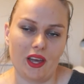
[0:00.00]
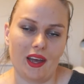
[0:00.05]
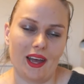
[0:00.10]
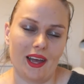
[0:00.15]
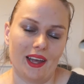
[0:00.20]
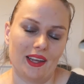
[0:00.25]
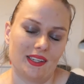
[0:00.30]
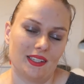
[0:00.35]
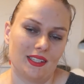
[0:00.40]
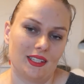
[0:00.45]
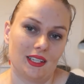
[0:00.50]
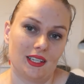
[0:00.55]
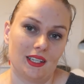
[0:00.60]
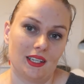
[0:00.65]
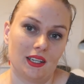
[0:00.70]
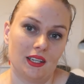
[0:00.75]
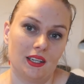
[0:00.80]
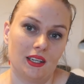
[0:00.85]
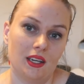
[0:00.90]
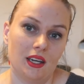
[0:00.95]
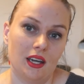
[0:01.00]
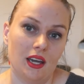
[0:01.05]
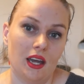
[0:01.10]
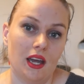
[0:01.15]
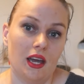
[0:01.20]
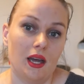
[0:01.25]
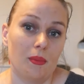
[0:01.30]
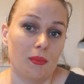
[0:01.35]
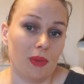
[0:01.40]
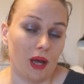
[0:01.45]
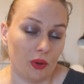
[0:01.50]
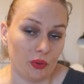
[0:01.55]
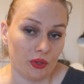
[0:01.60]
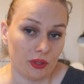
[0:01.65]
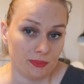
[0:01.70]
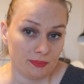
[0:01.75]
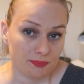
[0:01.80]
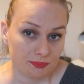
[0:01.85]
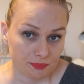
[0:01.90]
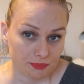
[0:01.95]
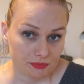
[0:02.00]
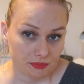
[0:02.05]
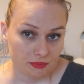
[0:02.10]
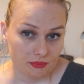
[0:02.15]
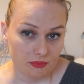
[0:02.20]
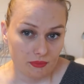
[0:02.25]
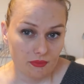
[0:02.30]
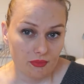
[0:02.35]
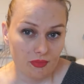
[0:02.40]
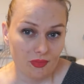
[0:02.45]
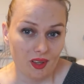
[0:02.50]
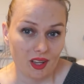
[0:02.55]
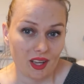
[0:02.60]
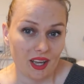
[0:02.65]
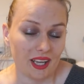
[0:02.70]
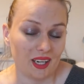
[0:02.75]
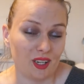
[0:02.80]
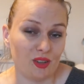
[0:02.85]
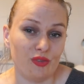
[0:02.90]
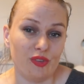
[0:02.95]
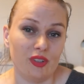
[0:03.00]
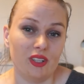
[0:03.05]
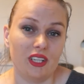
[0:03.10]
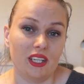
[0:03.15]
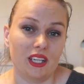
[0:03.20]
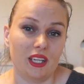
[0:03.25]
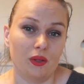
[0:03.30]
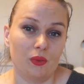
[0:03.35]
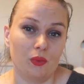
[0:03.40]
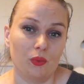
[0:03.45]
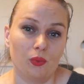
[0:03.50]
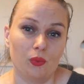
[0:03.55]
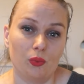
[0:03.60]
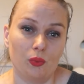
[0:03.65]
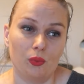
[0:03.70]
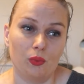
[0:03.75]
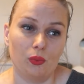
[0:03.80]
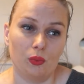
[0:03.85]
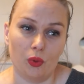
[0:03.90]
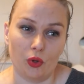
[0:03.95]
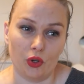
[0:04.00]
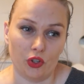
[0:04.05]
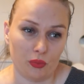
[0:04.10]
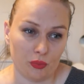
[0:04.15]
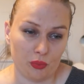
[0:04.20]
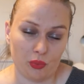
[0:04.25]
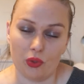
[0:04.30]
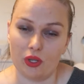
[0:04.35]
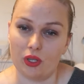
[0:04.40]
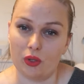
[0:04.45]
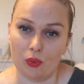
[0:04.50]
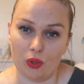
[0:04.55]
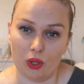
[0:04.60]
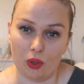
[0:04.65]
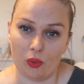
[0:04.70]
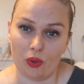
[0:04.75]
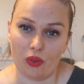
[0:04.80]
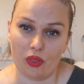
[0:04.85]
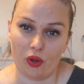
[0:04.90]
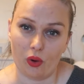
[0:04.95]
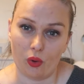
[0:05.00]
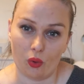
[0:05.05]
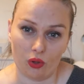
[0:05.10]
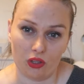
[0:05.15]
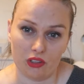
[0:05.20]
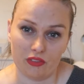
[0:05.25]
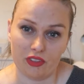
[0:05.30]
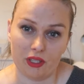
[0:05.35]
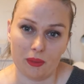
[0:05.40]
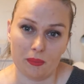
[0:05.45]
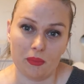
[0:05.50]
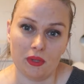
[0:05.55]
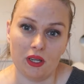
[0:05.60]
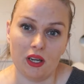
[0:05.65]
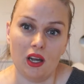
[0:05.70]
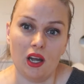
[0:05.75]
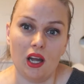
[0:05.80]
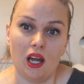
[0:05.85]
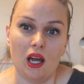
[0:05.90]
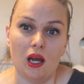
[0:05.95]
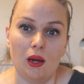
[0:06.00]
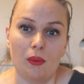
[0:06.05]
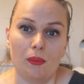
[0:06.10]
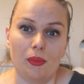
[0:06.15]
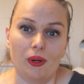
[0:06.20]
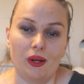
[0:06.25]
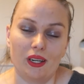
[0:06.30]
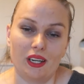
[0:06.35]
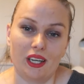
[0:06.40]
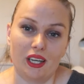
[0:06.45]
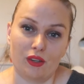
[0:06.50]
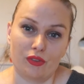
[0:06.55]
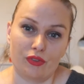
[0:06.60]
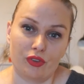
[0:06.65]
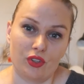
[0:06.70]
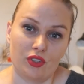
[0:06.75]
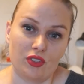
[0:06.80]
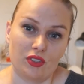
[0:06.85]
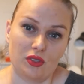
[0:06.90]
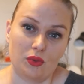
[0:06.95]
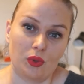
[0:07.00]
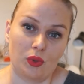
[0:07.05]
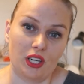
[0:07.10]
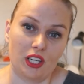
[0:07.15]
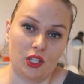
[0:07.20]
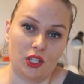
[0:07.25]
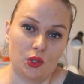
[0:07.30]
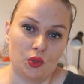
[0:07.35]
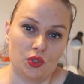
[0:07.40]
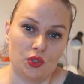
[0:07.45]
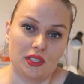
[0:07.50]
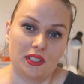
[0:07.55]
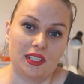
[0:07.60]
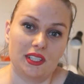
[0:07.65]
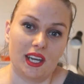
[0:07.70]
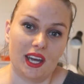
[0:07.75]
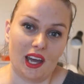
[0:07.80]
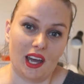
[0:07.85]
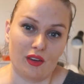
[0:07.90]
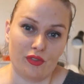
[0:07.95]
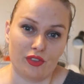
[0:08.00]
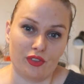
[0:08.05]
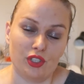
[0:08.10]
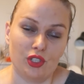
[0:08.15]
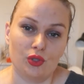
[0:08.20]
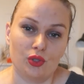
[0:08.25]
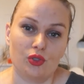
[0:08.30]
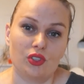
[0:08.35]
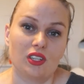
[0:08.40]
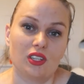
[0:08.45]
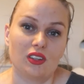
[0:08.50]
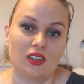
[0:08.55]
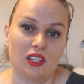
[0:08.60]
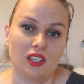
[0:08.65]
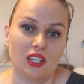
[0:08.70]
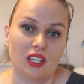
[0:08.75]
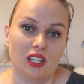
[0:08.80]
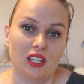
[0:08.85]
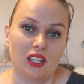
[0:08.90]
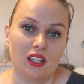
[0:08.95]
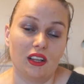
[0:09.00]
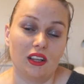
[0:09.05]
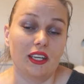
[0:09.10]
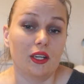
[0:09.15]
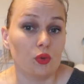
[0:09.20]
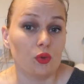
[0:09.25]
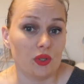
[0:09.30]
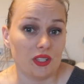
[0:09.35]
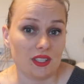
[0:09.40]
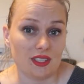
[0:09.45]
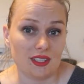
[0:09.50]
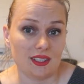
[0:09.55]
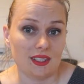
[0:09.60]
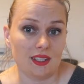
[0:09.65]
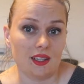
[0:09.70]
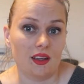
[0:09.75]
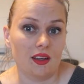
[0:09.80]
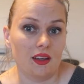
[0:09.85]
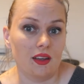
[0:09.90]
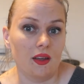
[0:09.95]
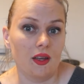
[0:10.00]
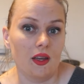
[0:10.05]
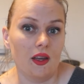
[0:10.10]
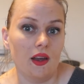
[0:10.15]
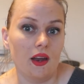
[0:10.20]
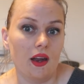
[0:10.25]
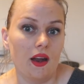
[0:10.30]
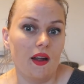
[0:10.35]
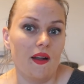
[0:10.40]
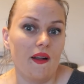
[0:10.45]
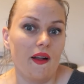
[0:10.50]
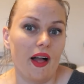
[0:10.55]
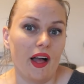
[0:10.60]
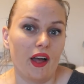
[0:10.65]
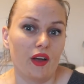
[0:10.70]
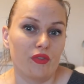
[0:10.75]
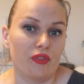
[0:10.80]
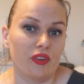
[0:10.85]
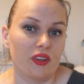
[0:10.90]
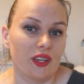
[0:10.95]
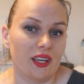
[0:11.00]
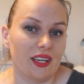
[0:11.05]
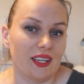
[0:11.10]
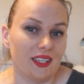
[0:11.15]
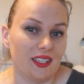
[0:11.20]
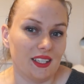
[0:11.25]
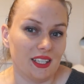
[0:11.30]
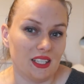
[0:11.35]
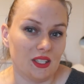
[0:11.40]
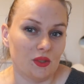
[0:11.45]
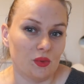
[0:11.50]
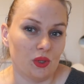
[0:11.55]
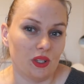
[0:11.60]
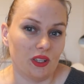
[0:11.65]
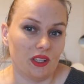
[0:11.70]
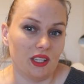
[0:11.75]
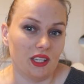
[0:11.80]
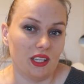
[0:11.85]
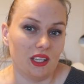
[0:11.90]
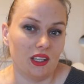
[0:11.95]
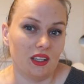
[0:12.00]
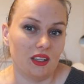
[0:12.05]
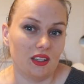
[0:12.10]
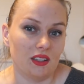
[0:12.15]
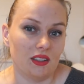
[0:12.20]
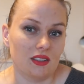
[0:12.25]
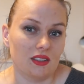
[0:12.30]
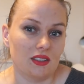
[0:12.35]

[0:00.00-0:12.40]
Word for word: and a uh, powder and I feel like it worked pretty well with all of them but at first when I used it after using the liquids I felt like it didn't really